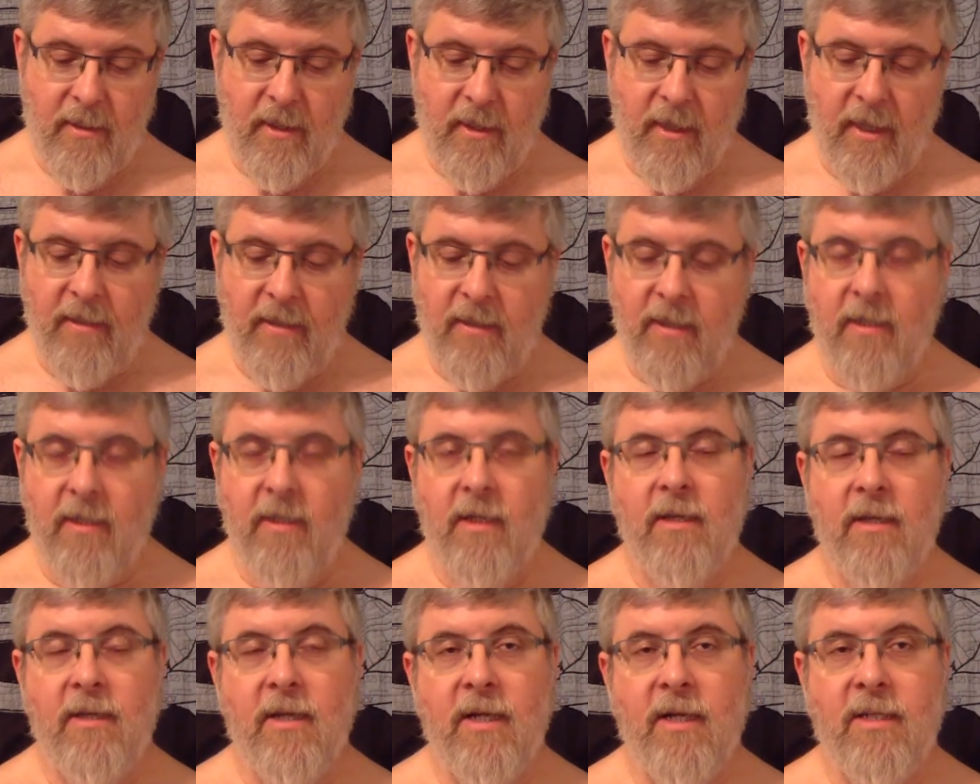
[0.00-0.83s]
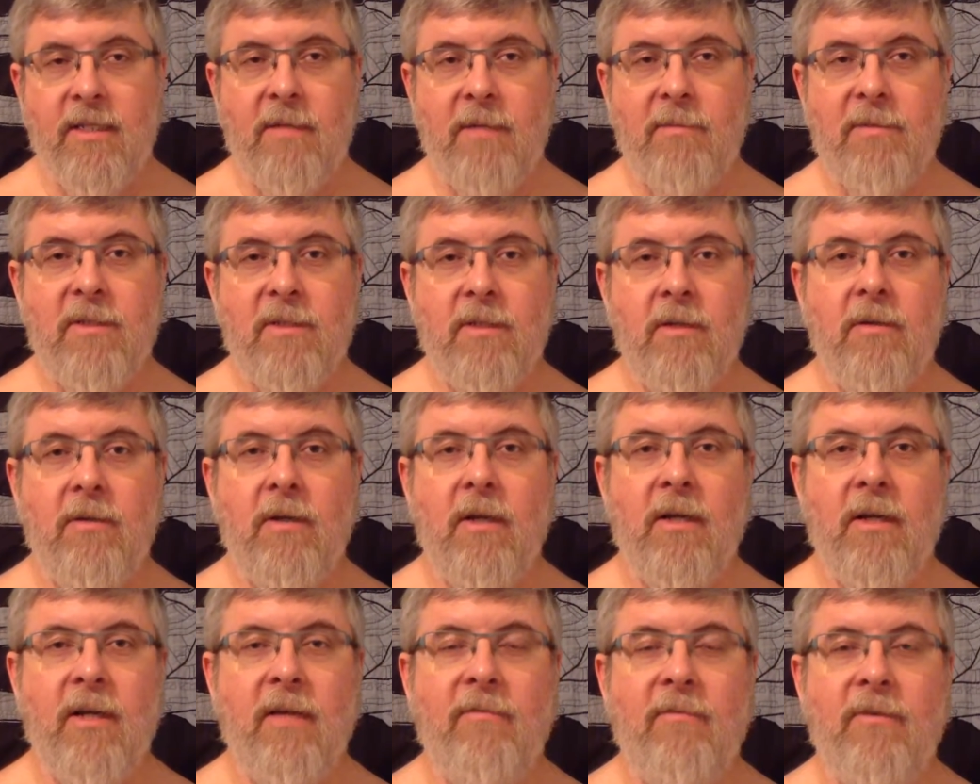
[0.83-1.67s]
And then in the next episode
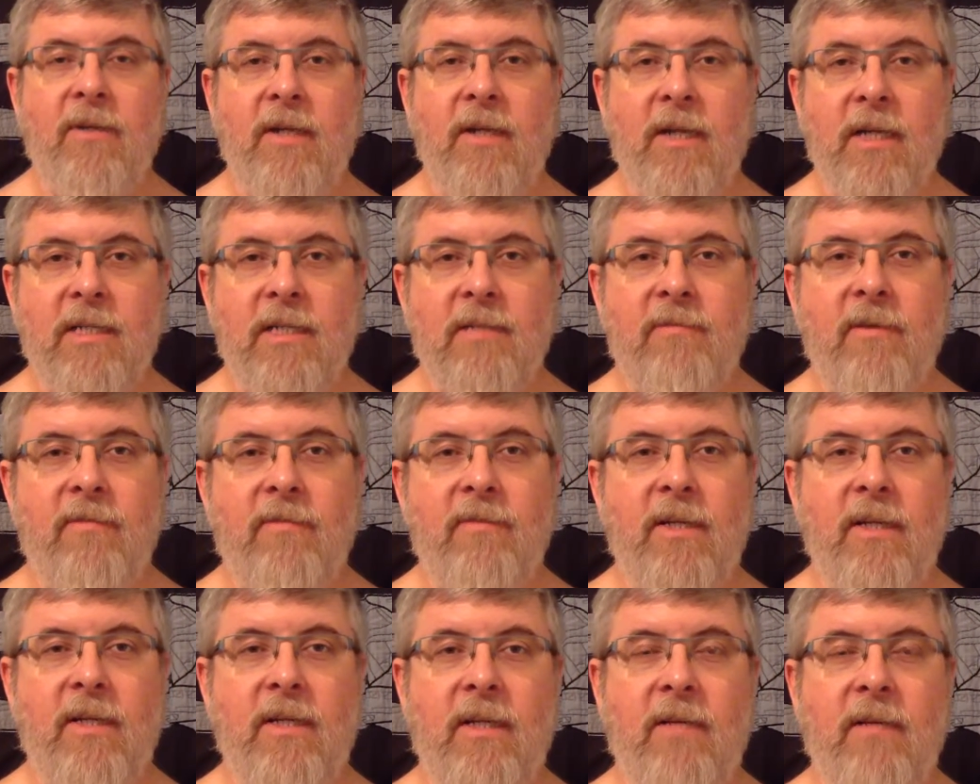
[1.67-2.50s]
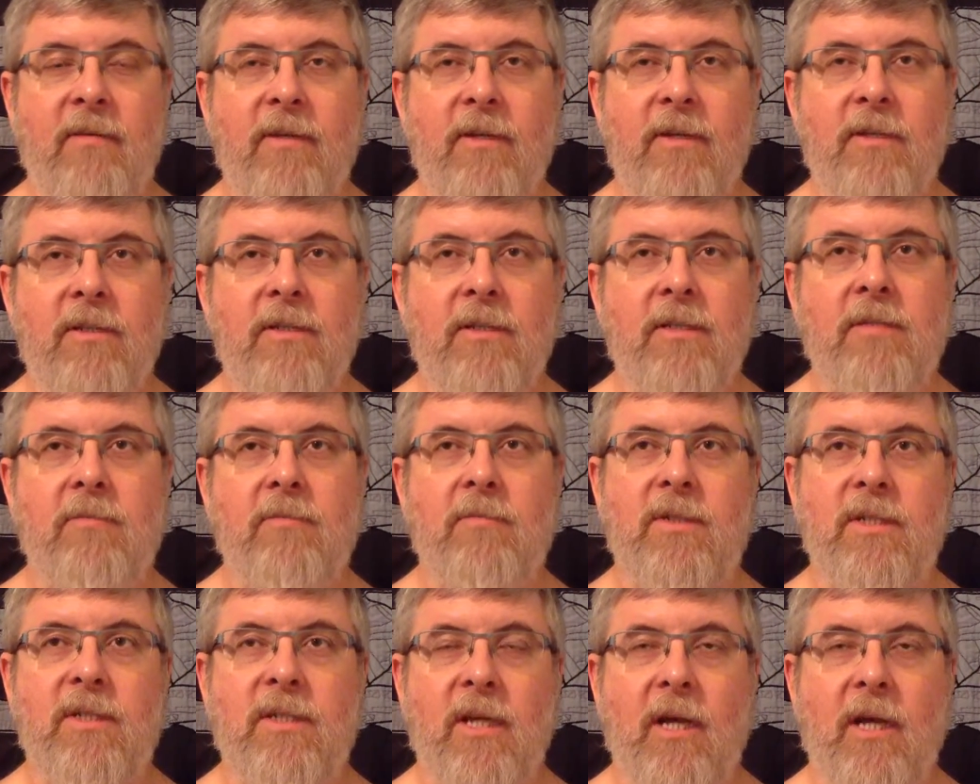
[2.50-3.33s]
I'll cover the next 15 definitions and
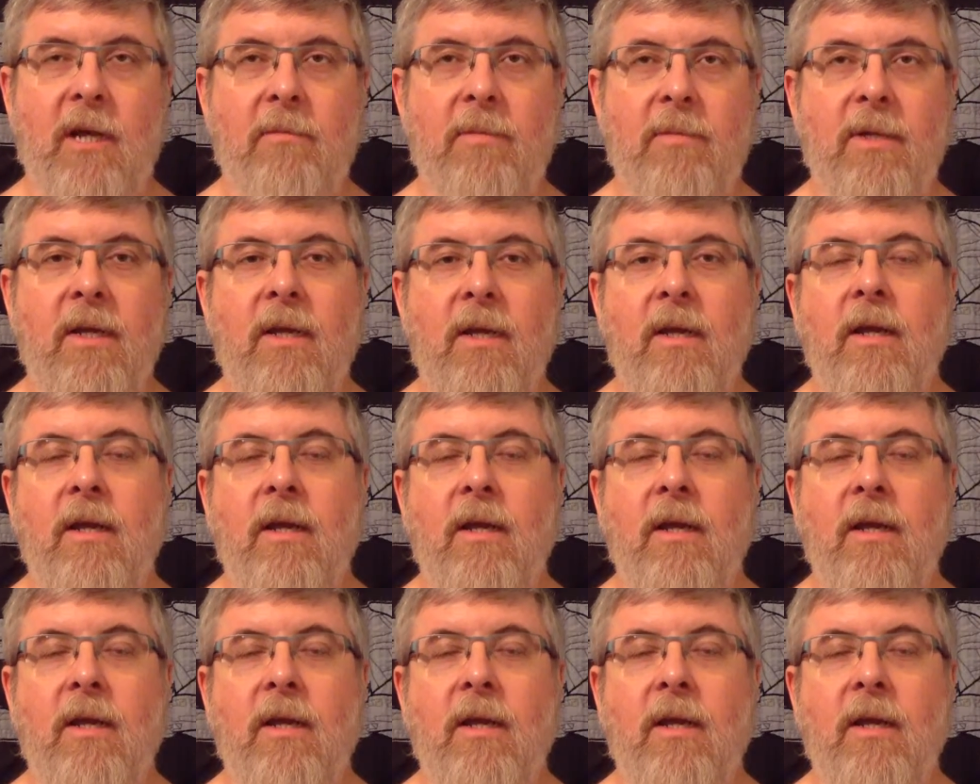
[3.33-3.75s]
we'll stop